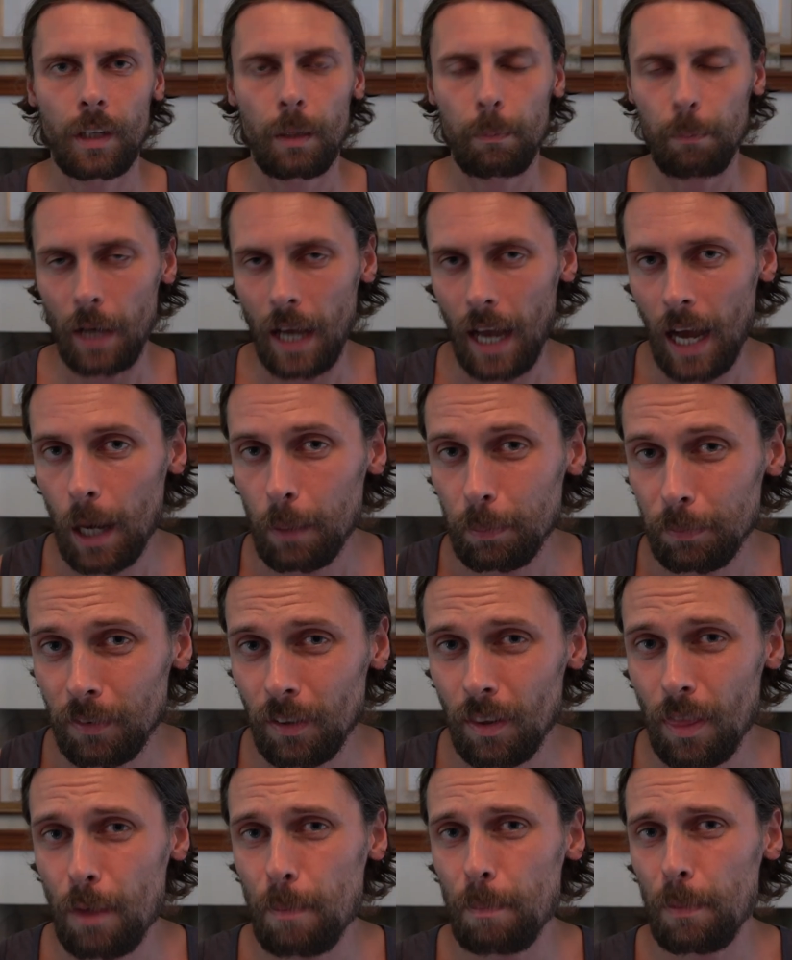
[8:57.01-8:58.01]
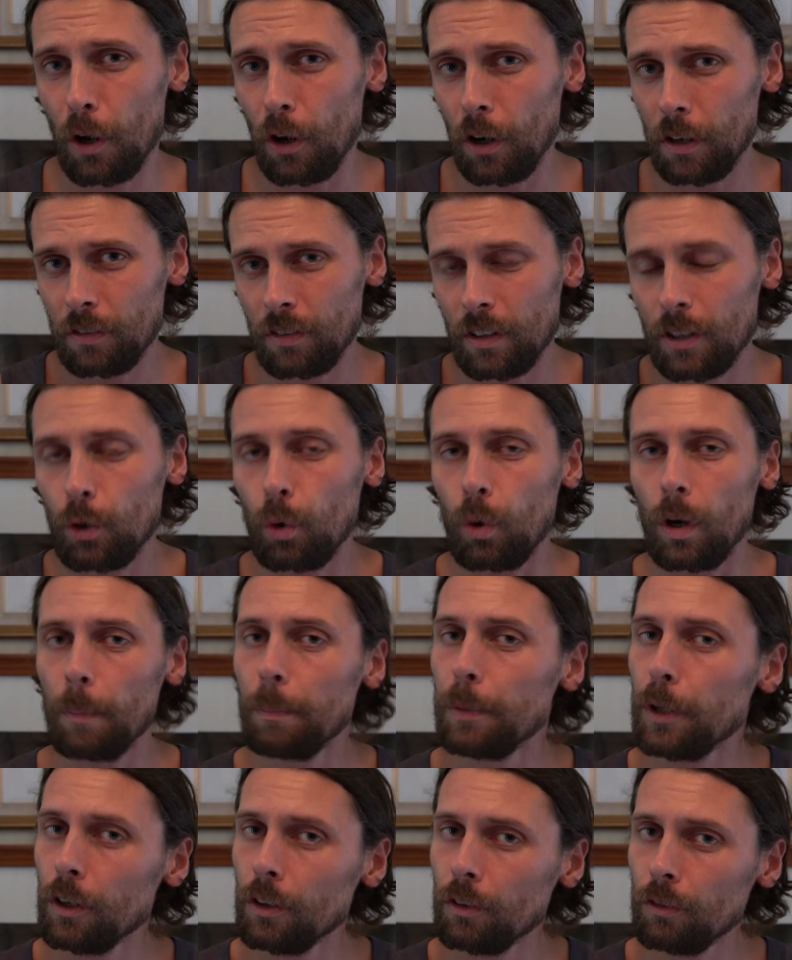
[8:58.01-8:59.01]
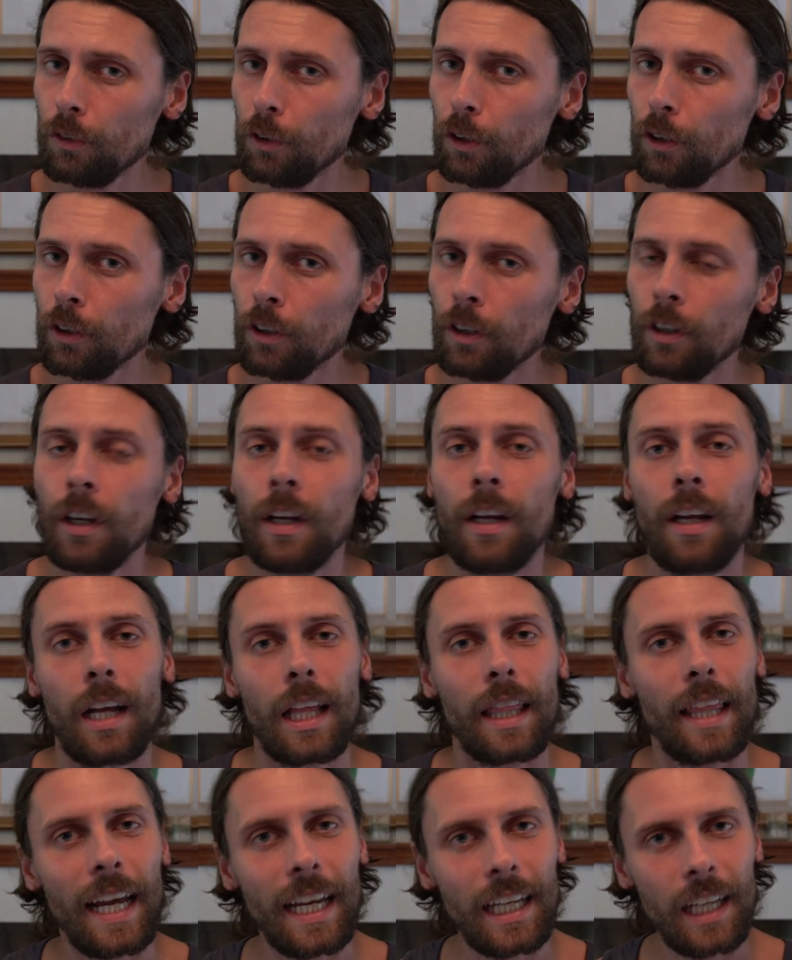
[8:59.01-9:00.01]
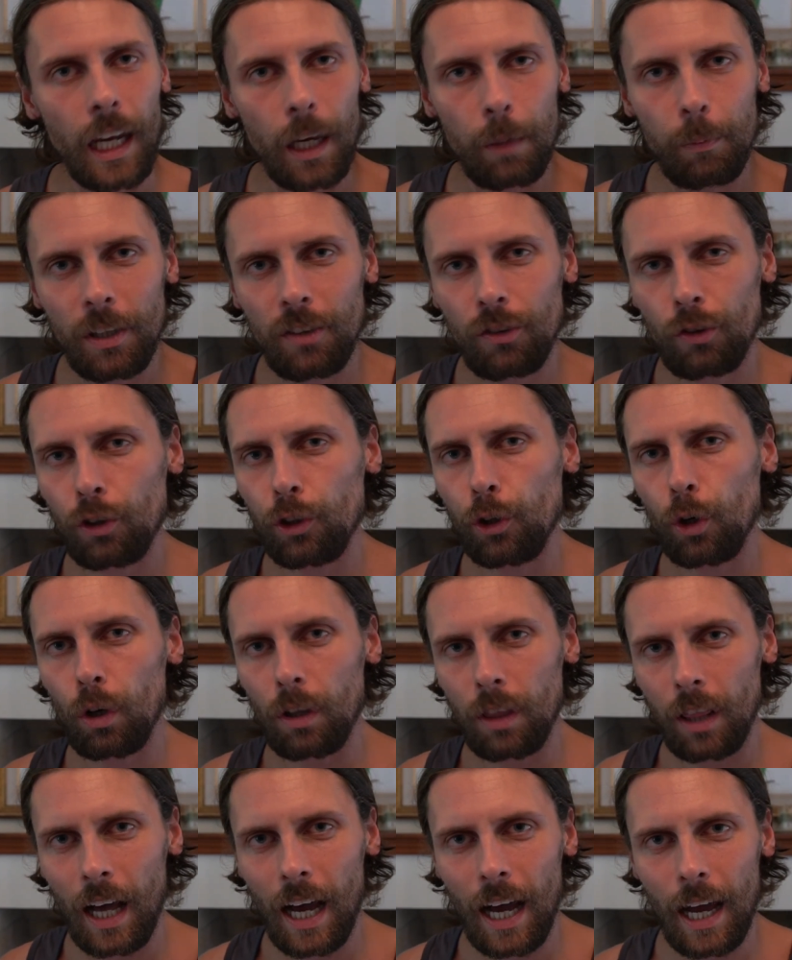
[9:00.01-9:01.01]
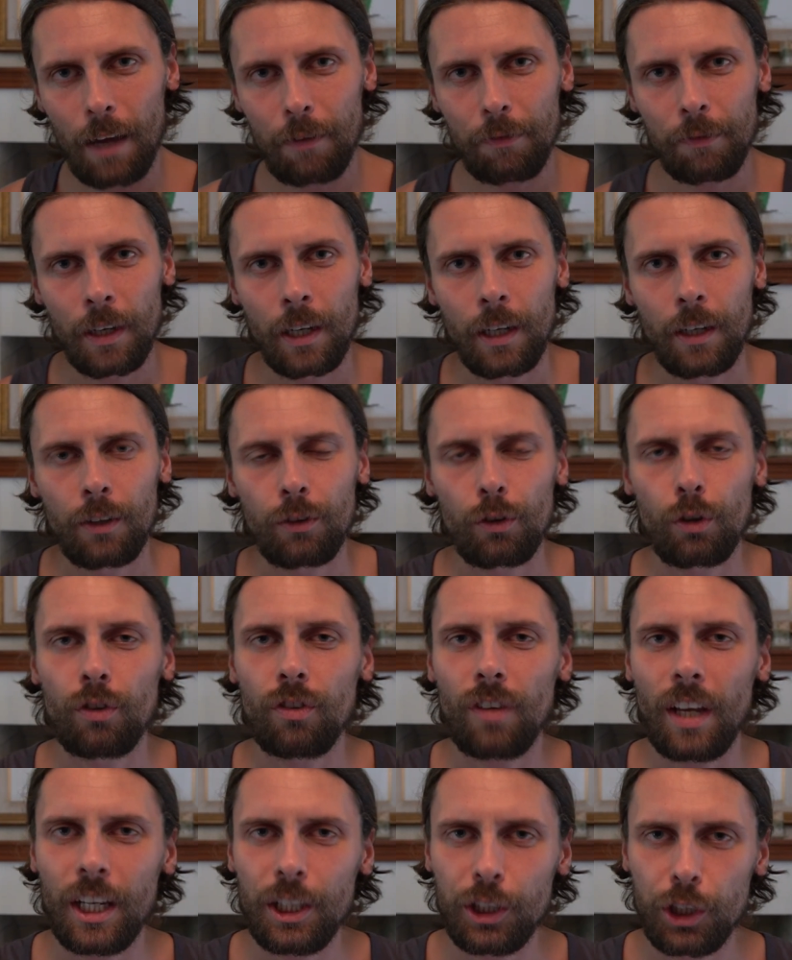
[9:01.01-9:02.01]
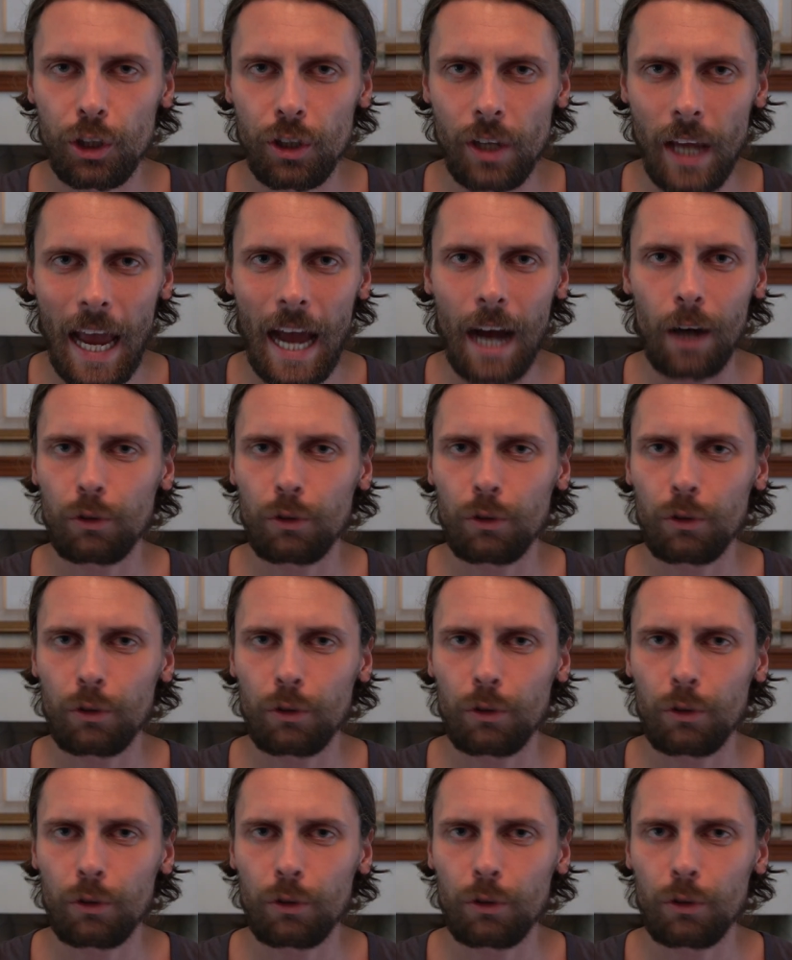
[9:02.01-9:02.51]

Perhaps the person who abused you, they came into your life to teach you how